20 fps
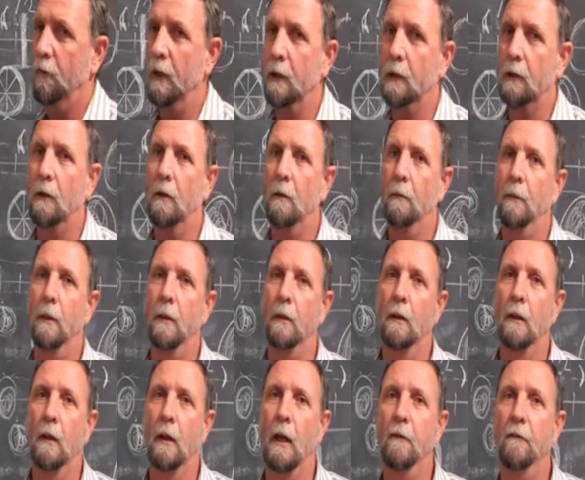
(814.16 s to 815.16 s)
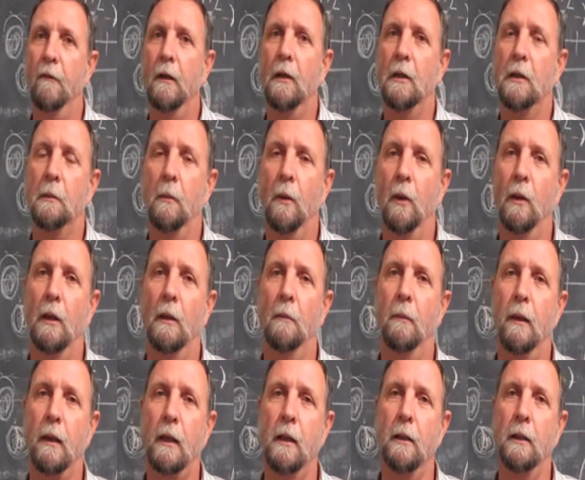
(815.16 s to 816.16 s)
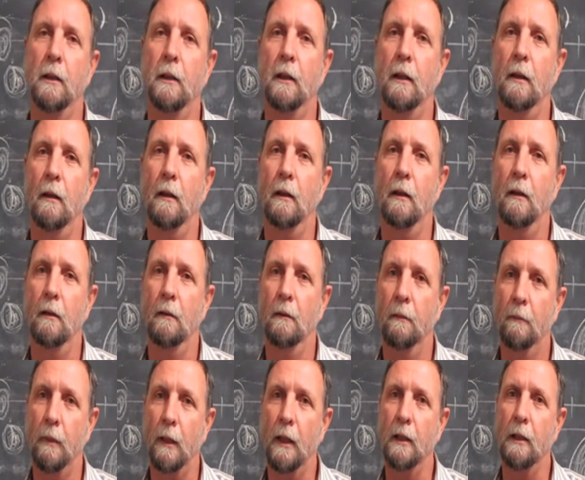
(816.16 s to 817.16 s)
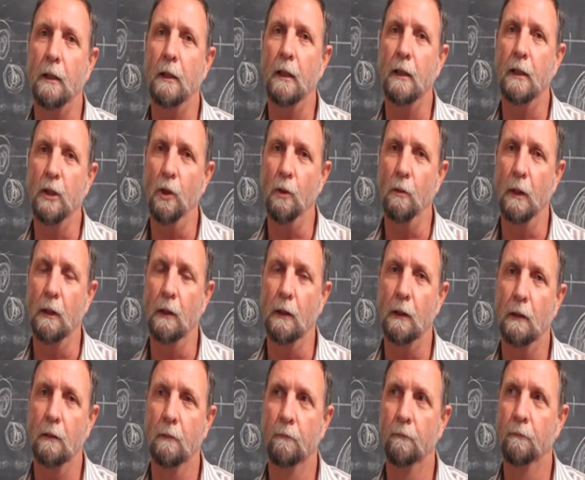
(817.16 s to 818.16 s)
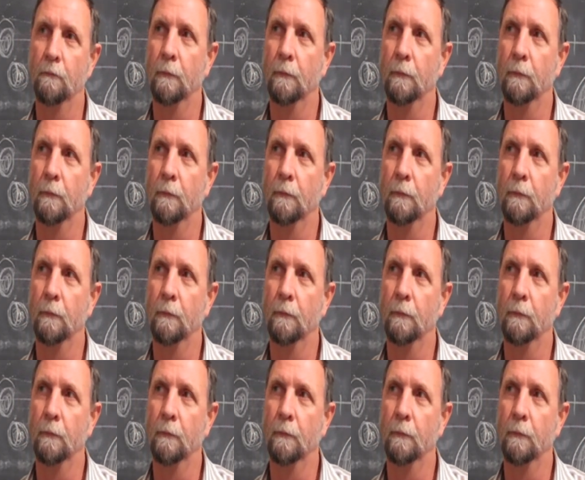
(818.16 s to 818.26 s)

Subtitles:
for example, having a smaller brains than humans,